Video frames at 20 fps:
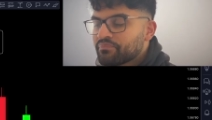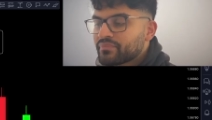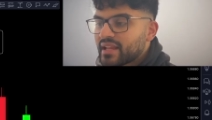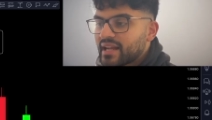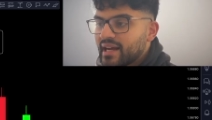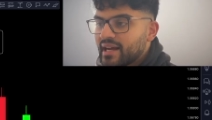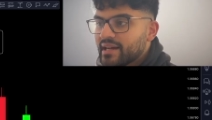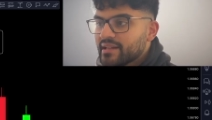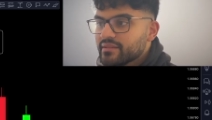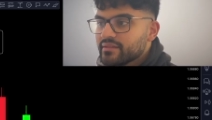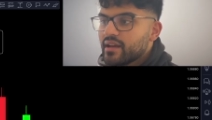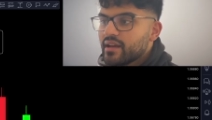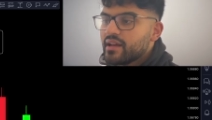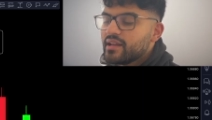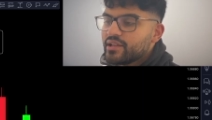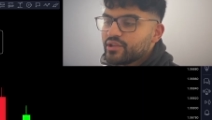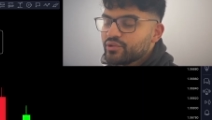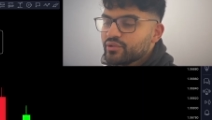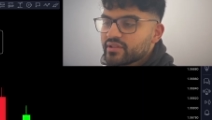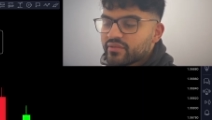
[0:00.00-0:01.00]
And
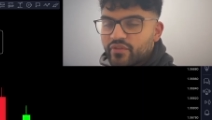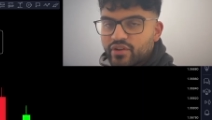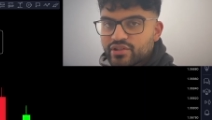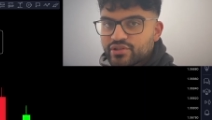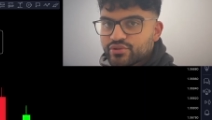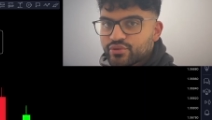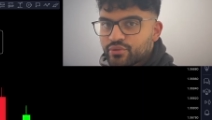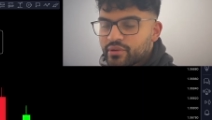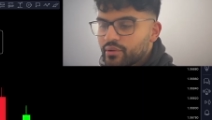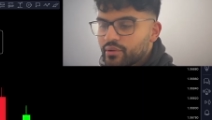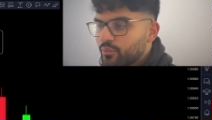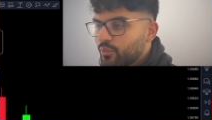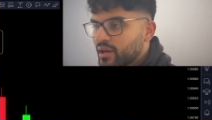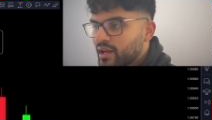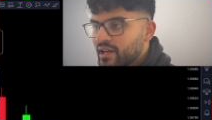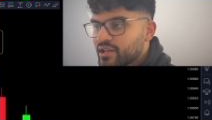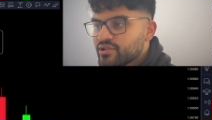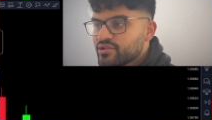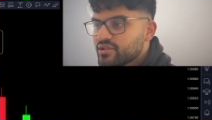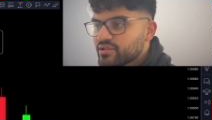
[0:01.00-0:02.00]
it's a funny story. When I
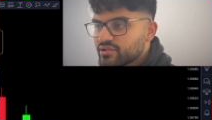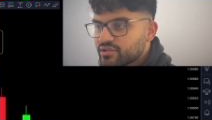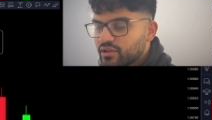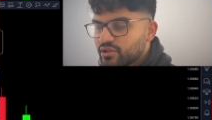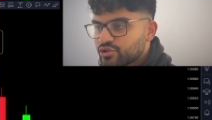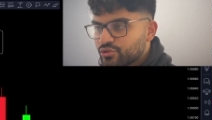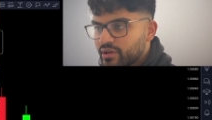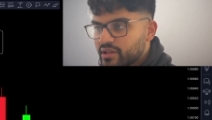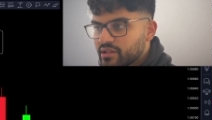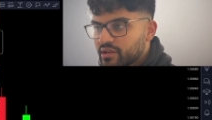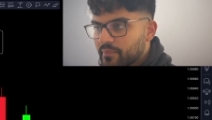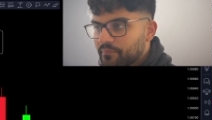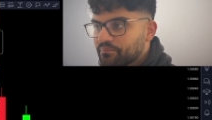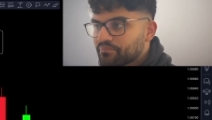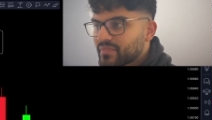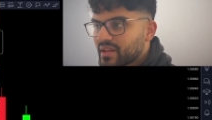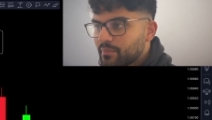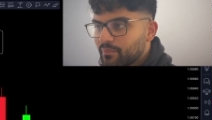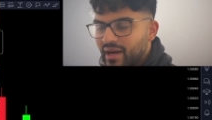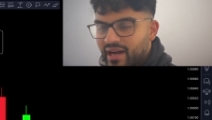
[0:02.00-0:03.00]
used to start trading
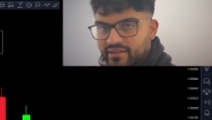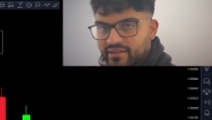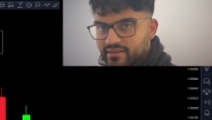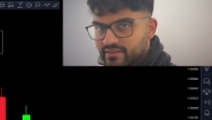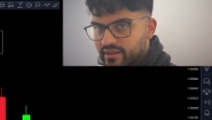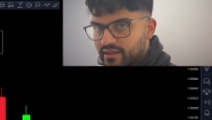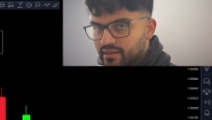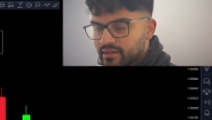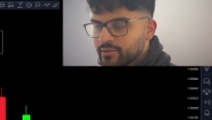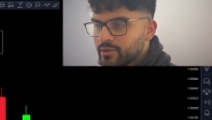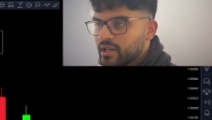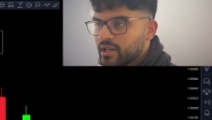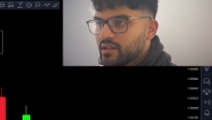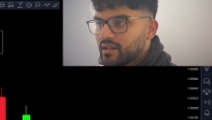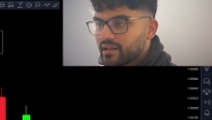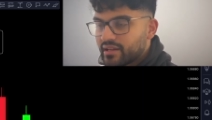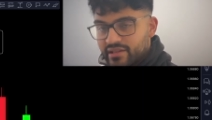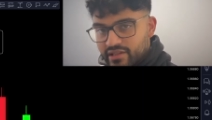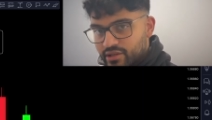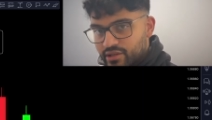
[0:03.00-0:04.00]
back in the day, like
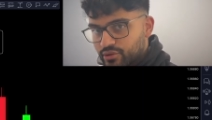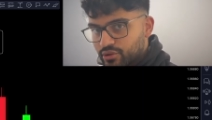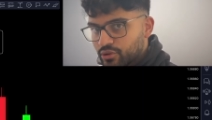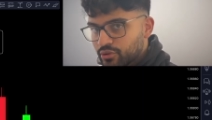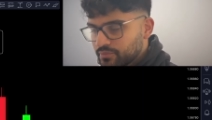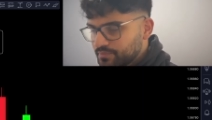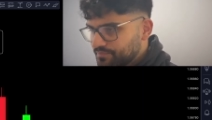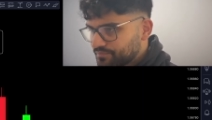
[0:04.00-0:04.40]
a year ago,